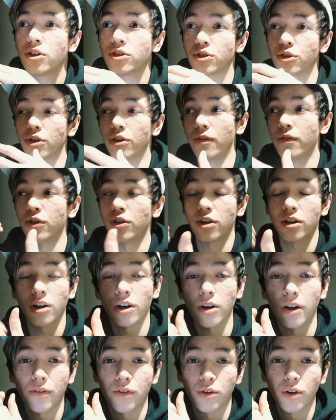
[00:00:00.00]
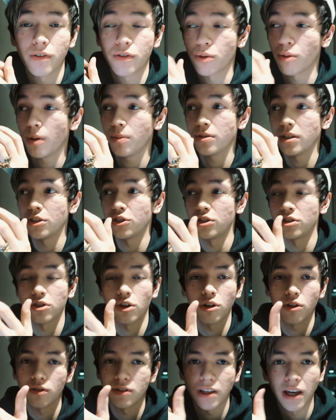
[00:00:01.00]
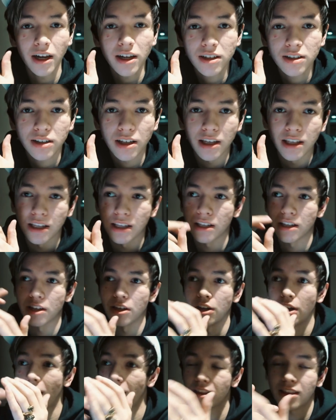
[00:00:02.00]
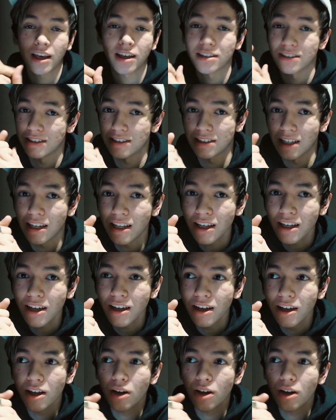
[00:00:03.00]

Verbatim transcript: So if your website's just all text and not that aesthetic,